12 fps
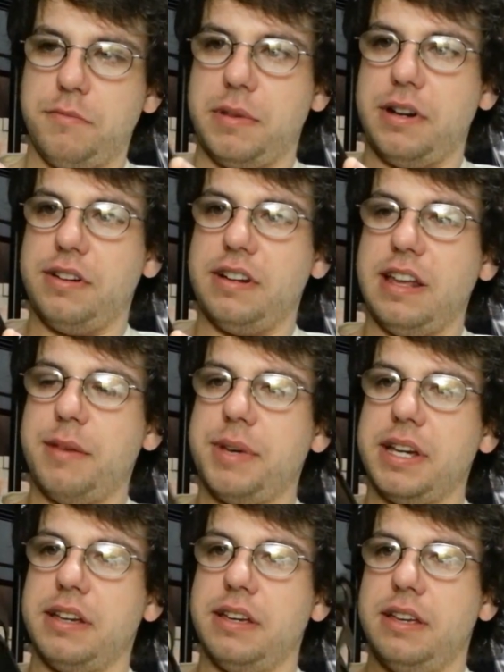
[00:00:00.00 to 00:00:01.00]
from
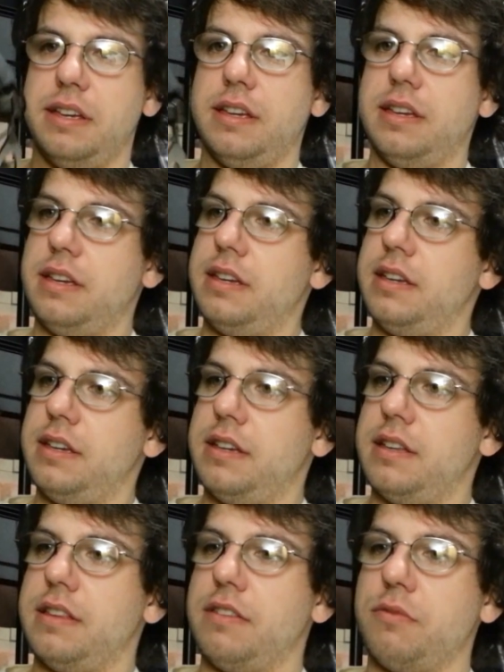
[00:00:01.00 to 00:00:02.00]
Beyerdynamic.
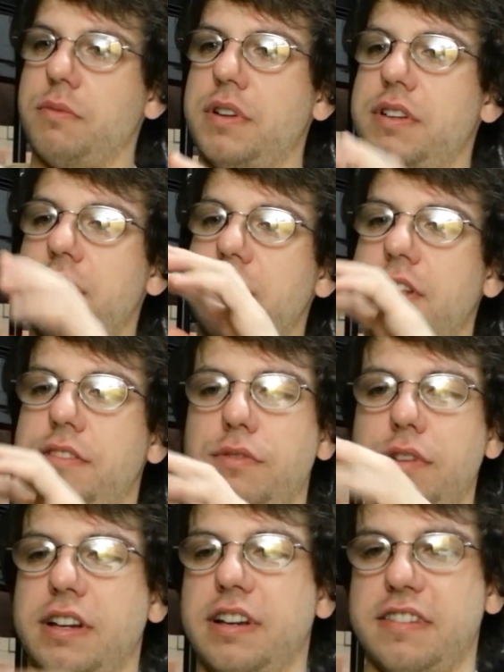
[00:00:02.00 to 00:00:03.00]
This one is
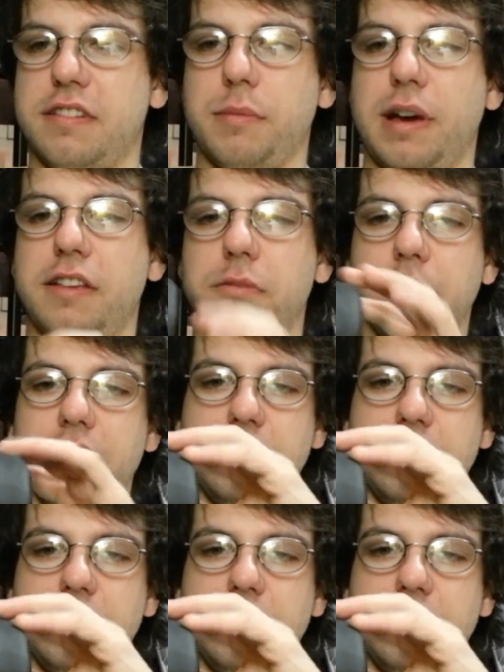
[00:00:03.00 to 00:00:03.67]
fully customizable.